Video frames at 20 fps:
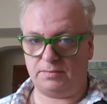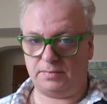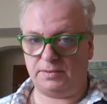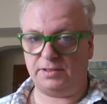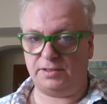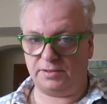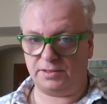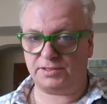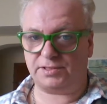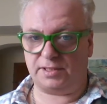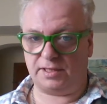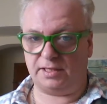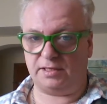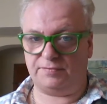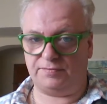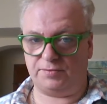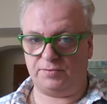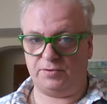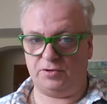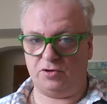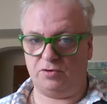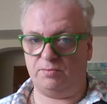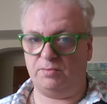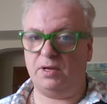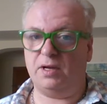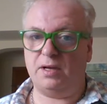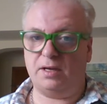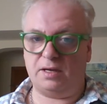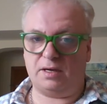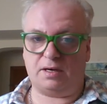the other side of the
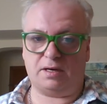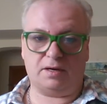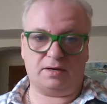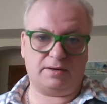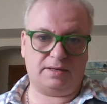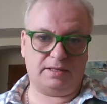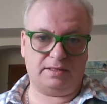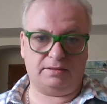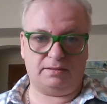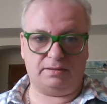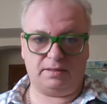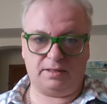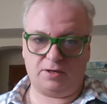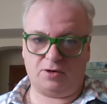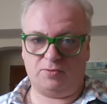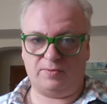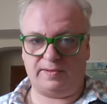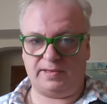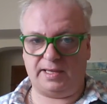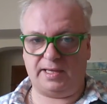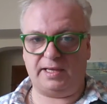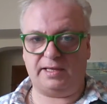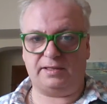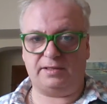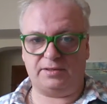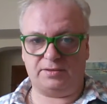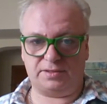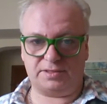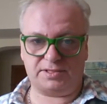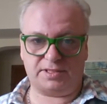room, or in Copenhagen,
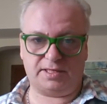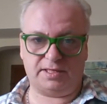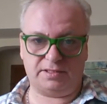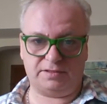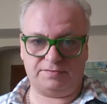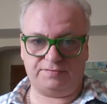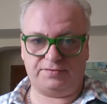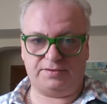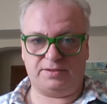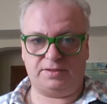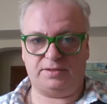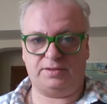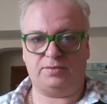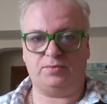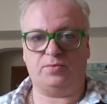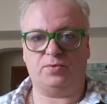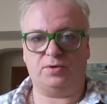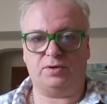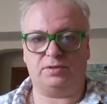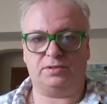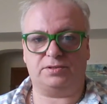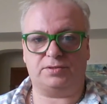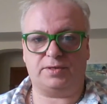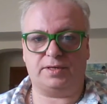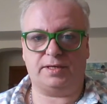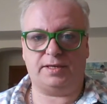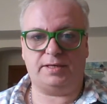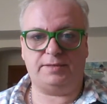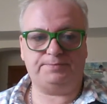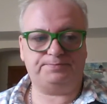the other side of the world,
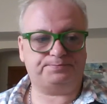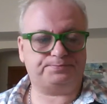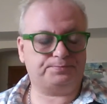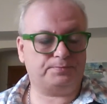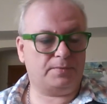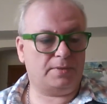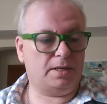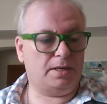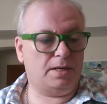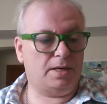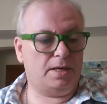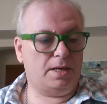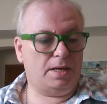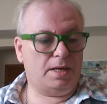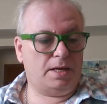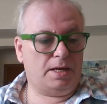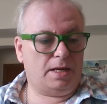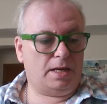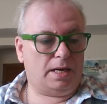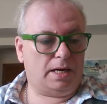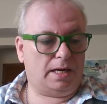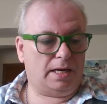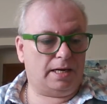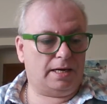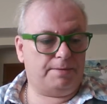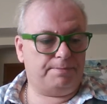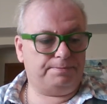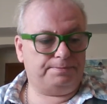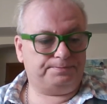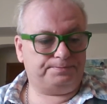okay?
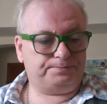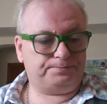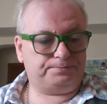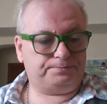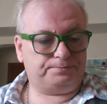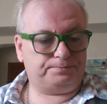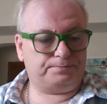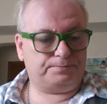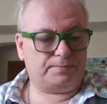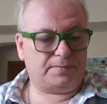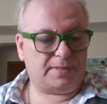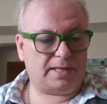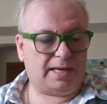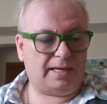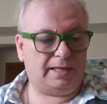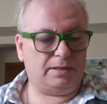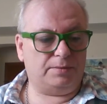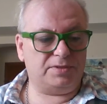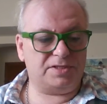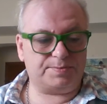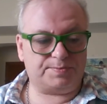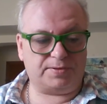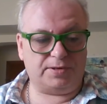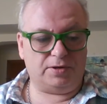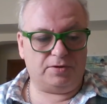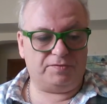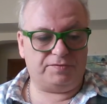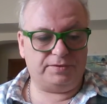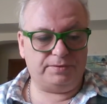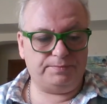And it was
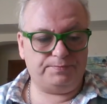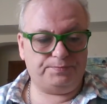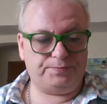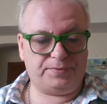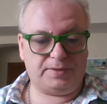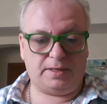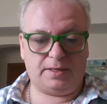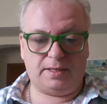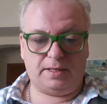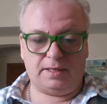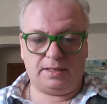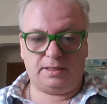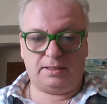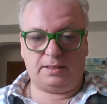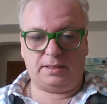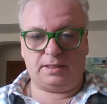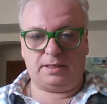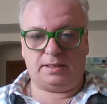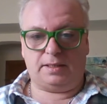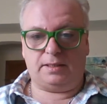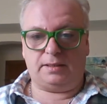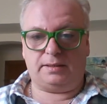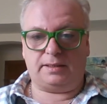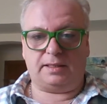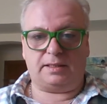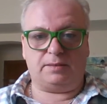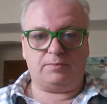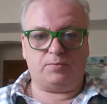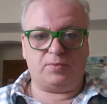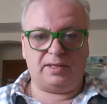proven
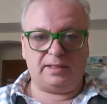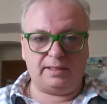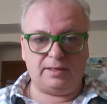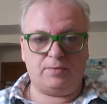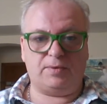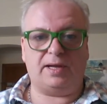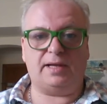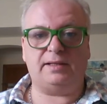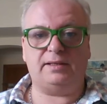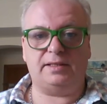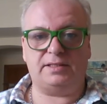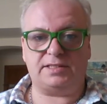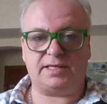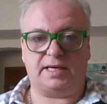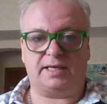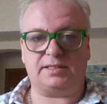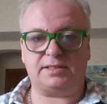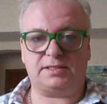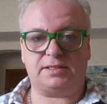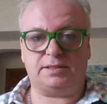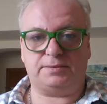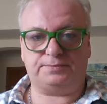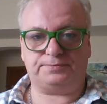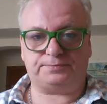that when they ran the test,